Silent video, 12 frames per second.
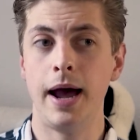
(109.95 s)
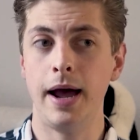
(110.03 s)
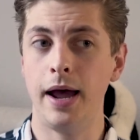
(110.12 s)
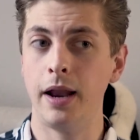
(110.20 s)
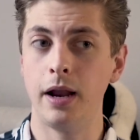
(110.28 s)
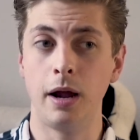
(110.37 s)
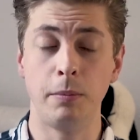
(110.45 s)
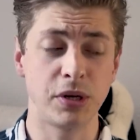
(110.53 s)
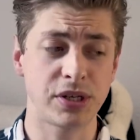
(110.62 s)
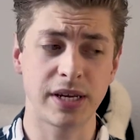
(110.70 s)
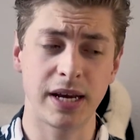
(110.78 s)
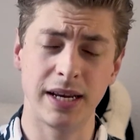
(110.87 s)
and I
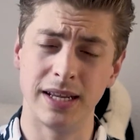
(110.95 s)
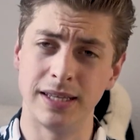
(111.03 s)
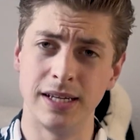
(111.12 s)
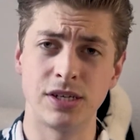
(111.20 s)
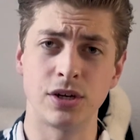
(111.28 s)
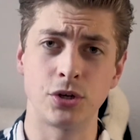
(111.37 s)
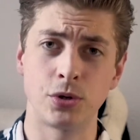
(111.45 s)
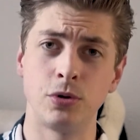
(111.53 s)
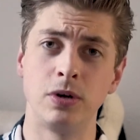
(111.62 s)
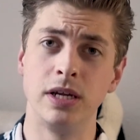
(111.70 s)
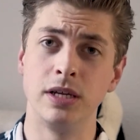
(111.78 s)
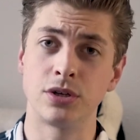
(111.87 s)
must say that these are
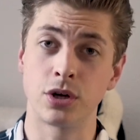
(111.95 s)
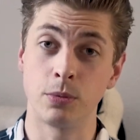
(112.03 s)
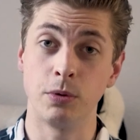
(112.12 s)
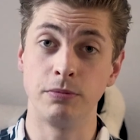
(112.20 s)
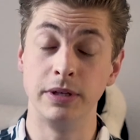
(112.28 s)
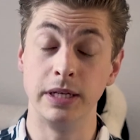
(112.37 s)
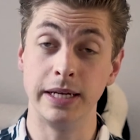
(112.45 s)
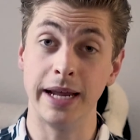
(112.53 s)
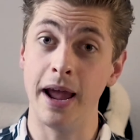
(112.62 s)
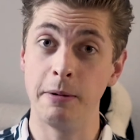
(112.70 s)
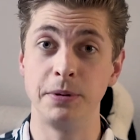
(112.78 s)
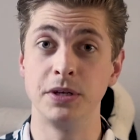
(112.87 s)
truly some of the
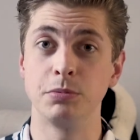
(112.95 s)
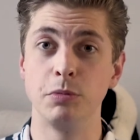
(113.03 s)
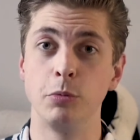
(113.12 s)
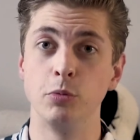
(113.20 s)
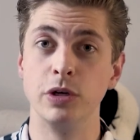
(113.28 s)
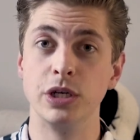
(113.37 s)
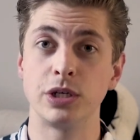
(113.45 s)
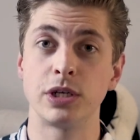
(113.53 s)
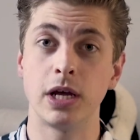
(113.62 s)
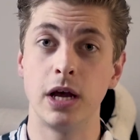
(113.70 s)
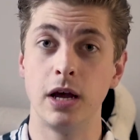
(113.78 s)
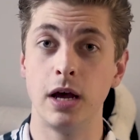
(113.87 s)
happiest memories
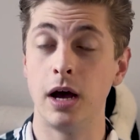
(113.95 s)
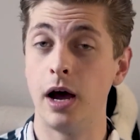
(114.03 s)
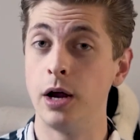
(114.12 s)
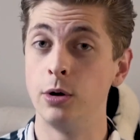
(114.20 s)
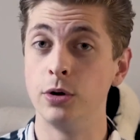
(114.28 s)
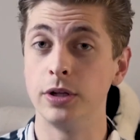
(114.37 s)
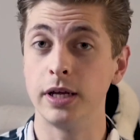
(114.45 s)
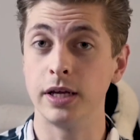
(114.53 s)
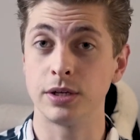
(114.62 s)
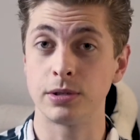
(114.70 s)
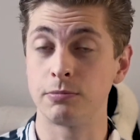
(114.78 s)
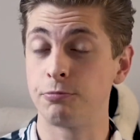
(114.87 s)
I hold
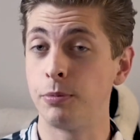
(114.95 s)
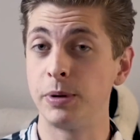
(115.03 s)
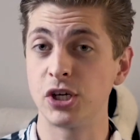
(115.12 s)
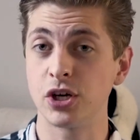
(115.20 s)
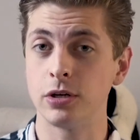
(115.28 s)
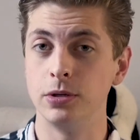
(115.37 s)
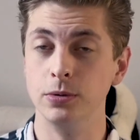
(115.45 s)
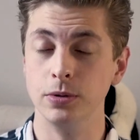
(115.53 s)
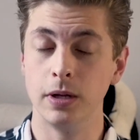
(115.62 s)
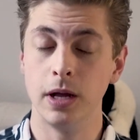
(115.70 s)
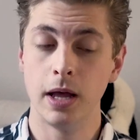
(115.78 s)
from my childhood.